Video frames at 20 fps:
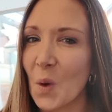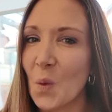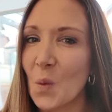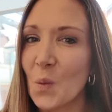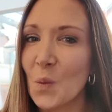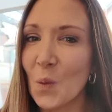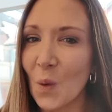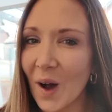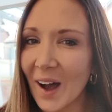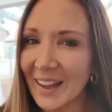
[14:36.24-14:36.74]

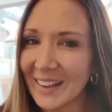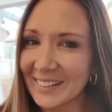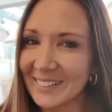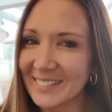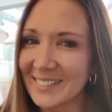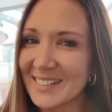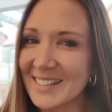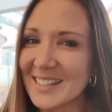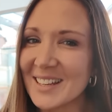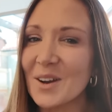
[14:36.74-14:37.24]

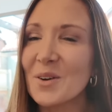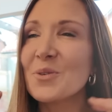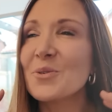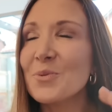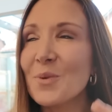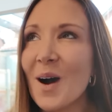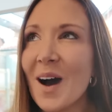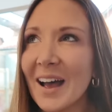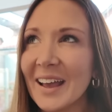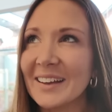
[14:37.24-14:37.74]
Wild.
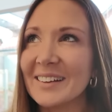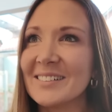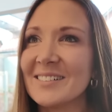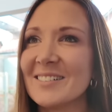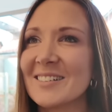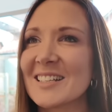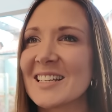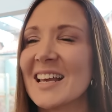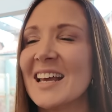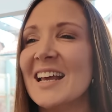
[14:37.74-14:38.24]

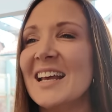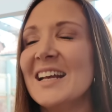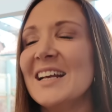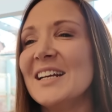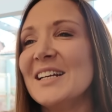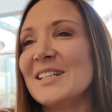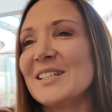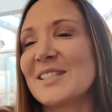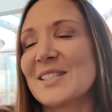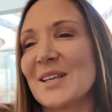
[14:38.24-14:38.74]

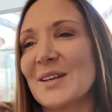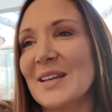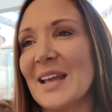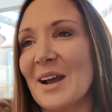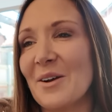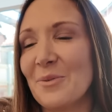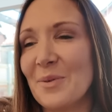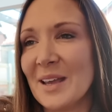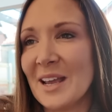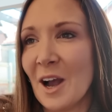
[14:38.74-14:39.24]
So
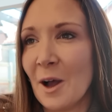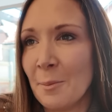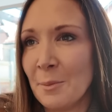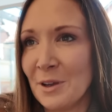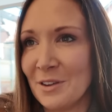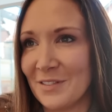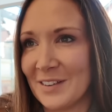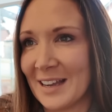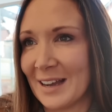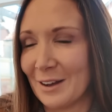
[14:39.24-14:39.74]
yeah, we are
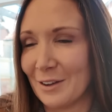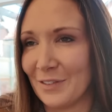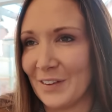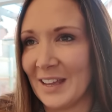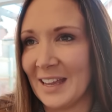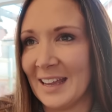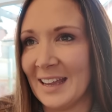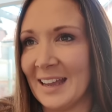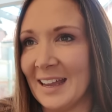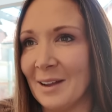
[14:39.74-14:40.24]
moving out of
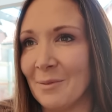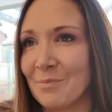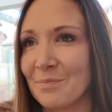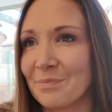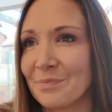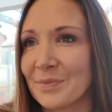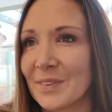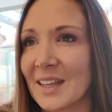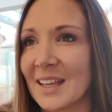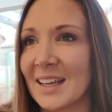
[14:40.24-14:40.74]
here
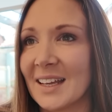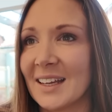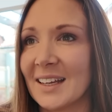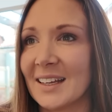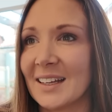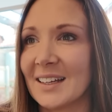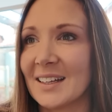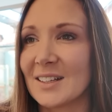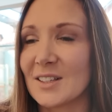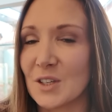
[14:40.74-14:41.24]

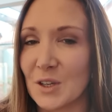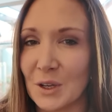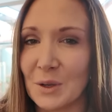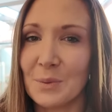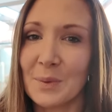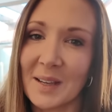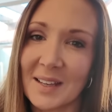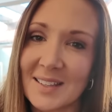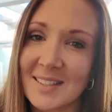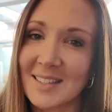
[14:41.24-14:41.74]
2
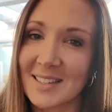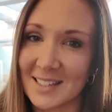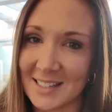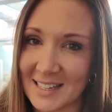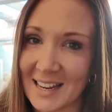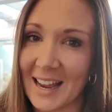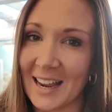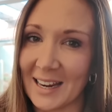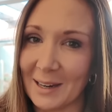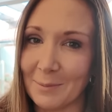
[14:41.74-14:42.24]
weeks
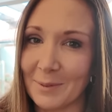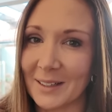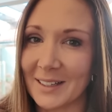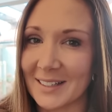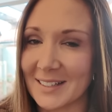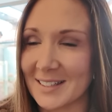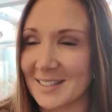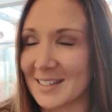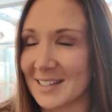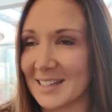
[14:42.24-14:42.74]
today,
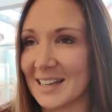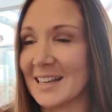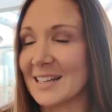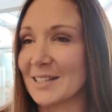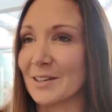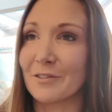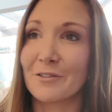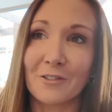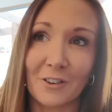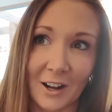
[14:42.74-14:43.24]
because today is
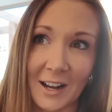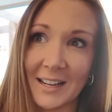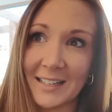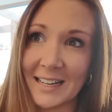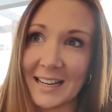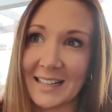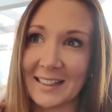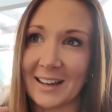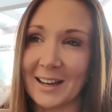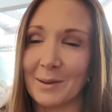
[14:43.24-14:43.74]
a
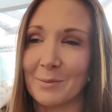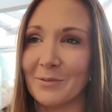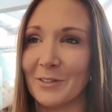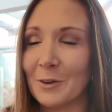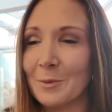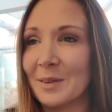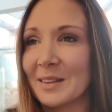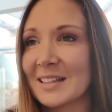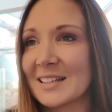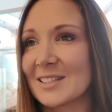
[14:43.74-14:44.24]
Friday that I'm
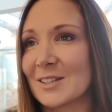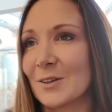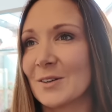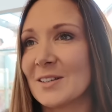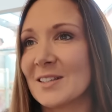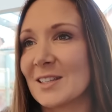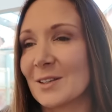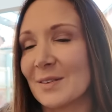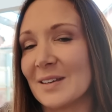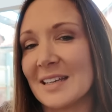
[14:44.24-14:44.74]
filming this
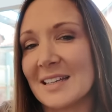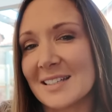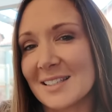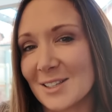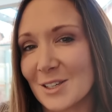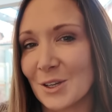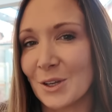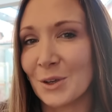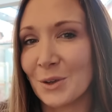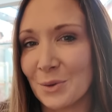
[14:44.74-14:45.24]
on. So it is
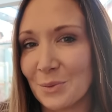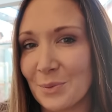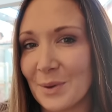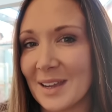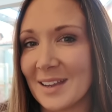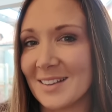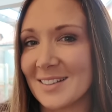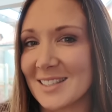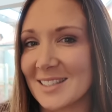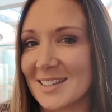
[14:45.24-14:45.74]
2
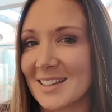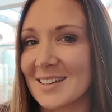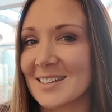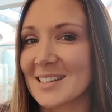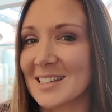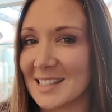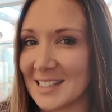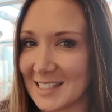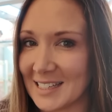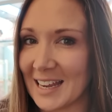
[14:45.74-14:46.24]
weeks
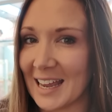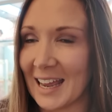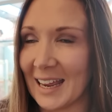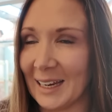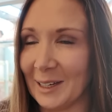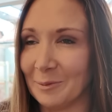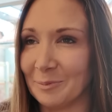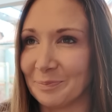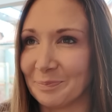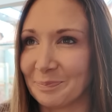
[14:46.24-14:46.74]
today.